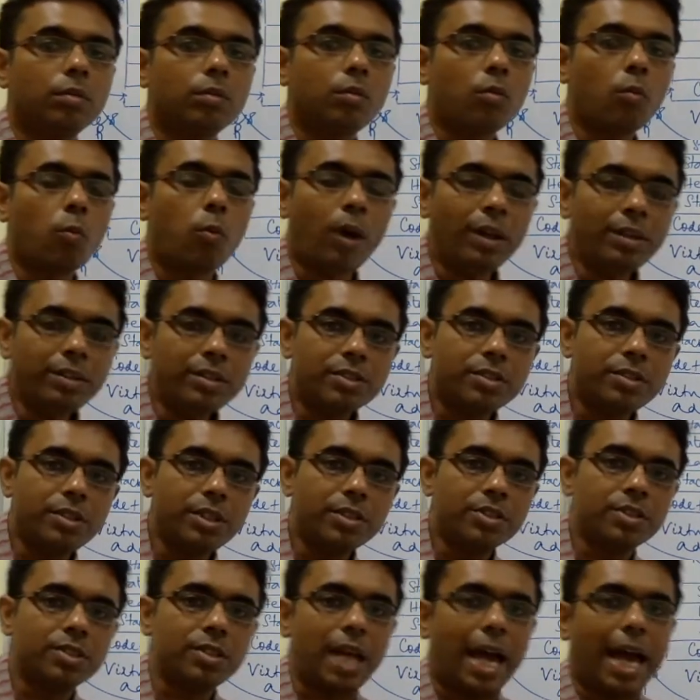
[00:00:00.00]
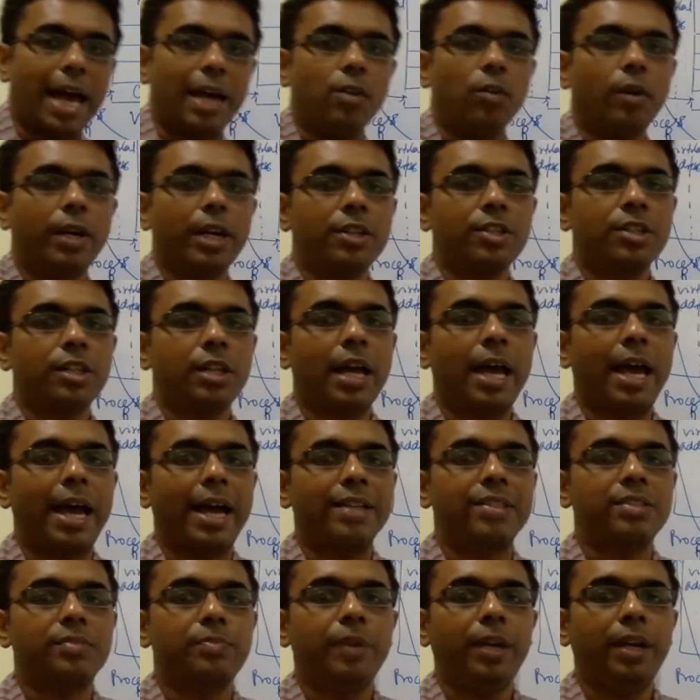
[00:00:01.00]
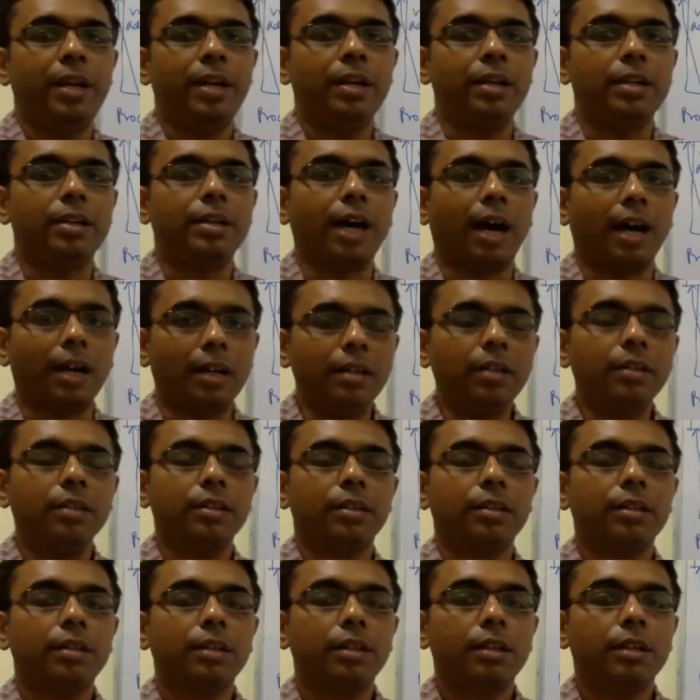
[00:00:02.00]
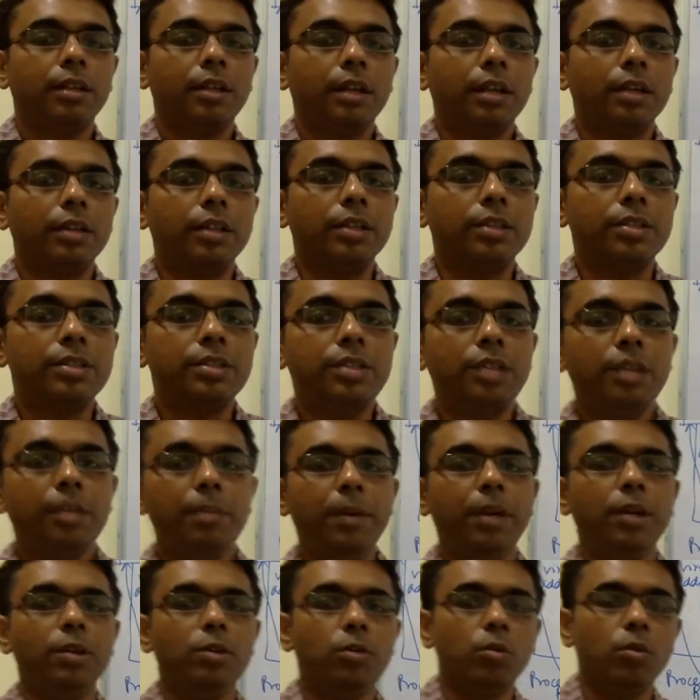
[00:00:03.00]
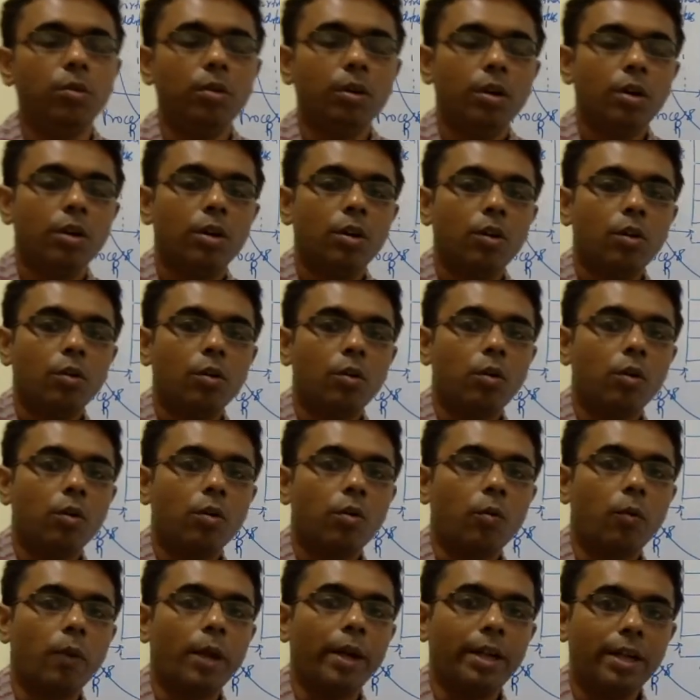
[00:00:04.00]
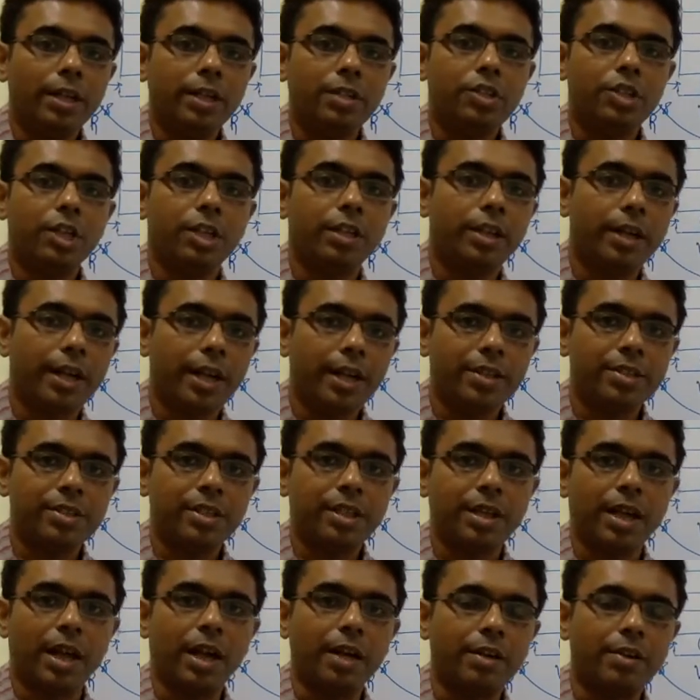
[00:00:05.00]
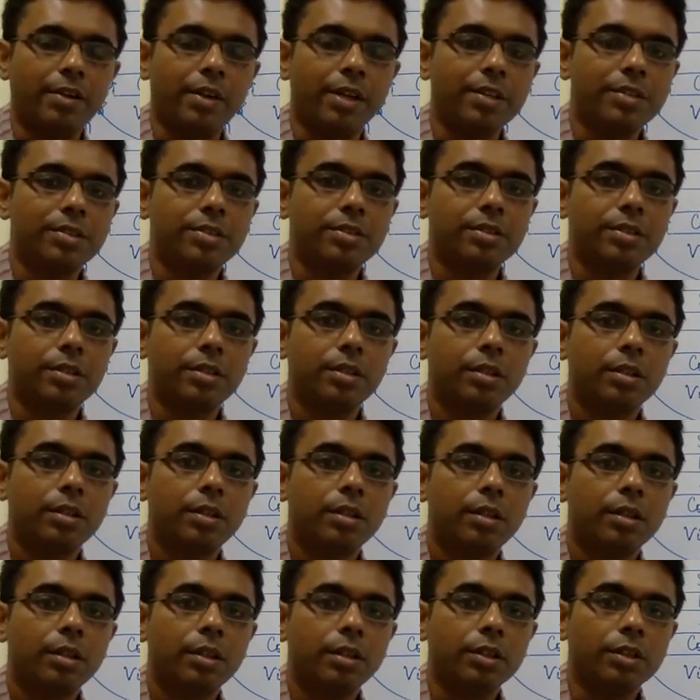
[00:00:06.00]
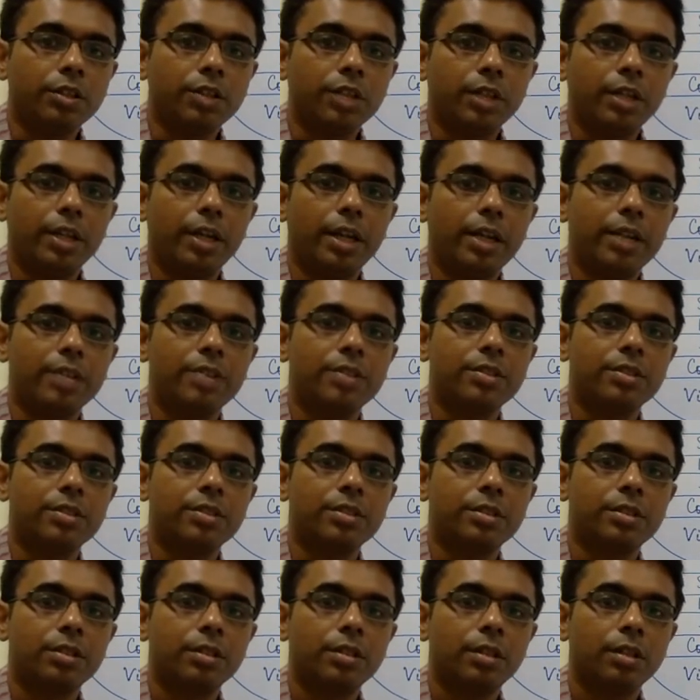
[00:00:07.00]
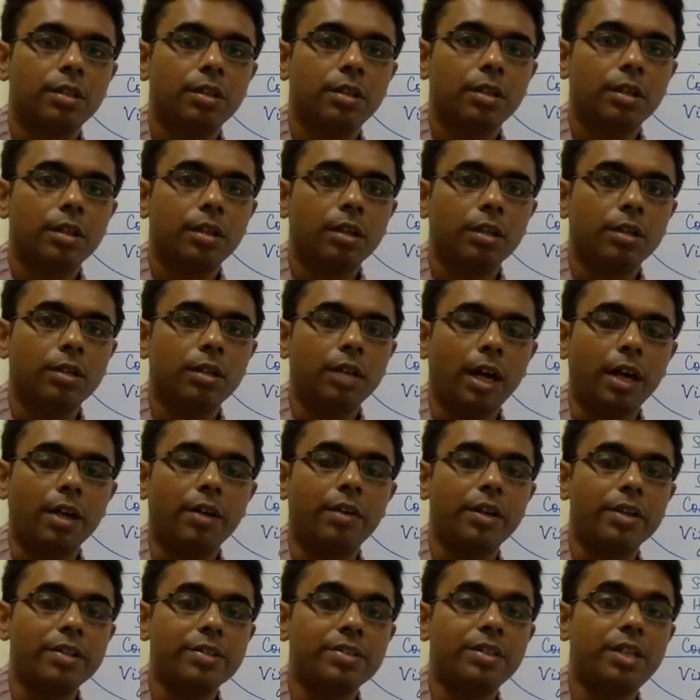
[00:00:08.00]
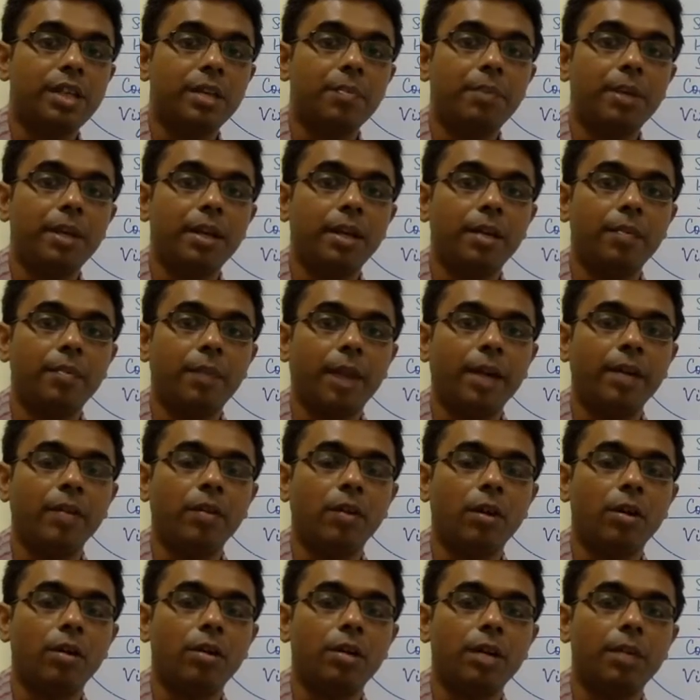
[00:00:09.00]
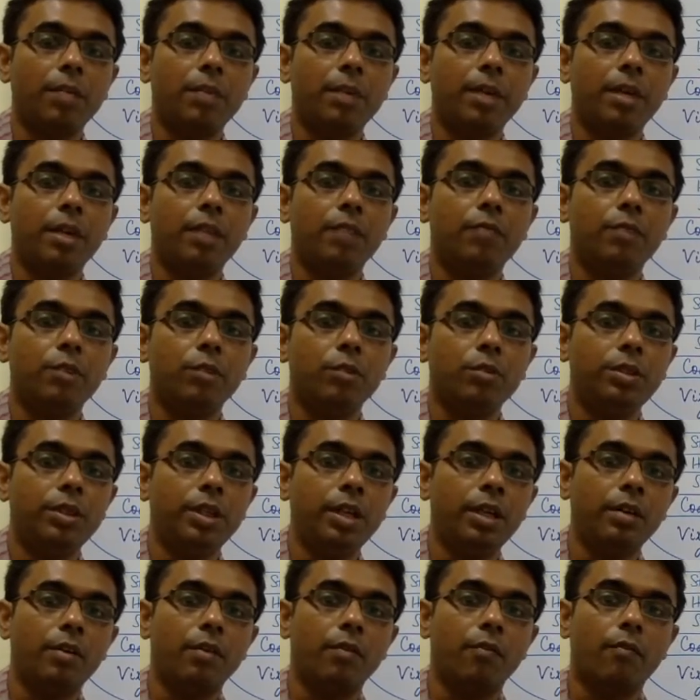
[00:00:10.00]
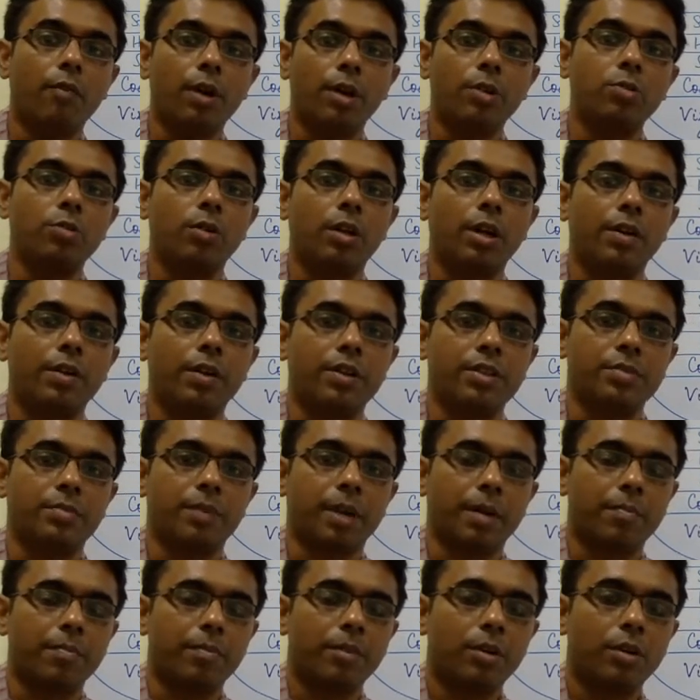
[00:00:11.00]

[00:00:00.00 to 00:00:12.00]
once this allocation has been done, the CPU, when it generates an address, generates the address keeping in mind or keeping in view the virtual address map.